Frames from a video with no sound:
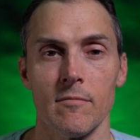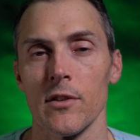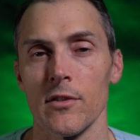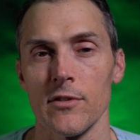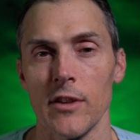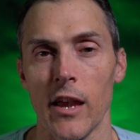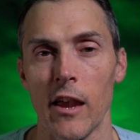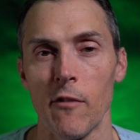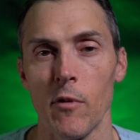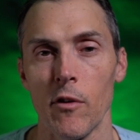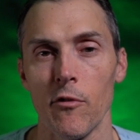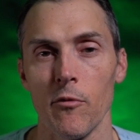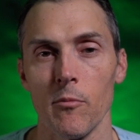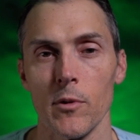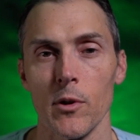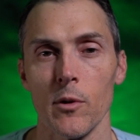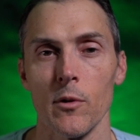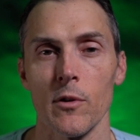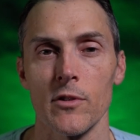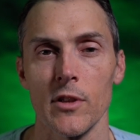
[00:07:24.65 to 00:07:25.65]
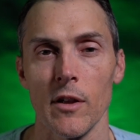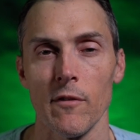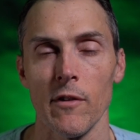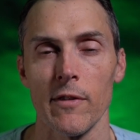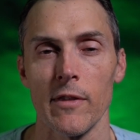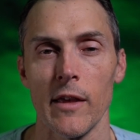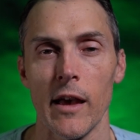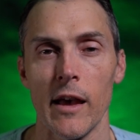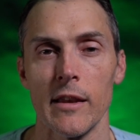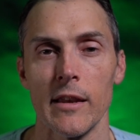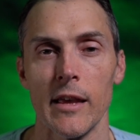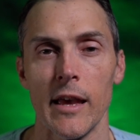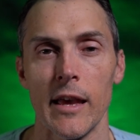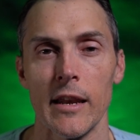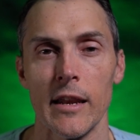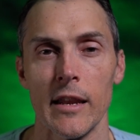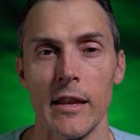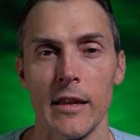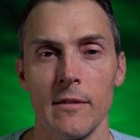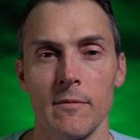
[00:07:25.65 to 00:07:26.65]
to save me from doing stuff like that in
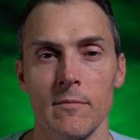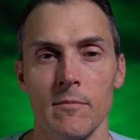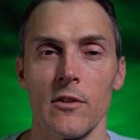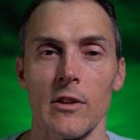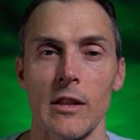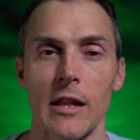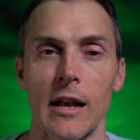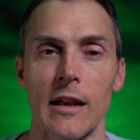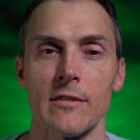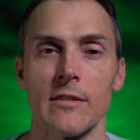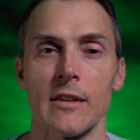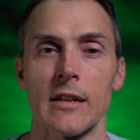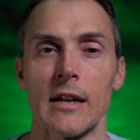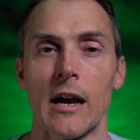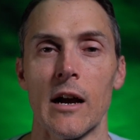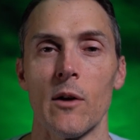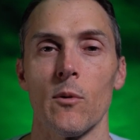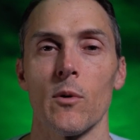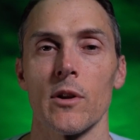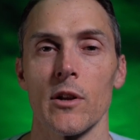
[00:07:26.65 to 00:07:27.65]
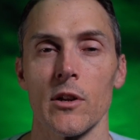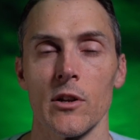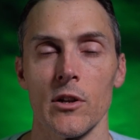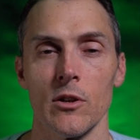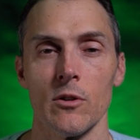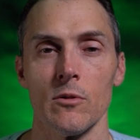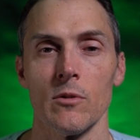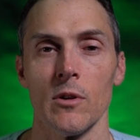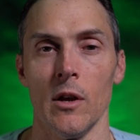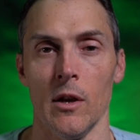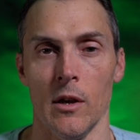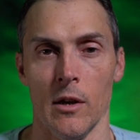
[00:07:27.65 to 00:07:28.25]
editing, because the last thing I want to do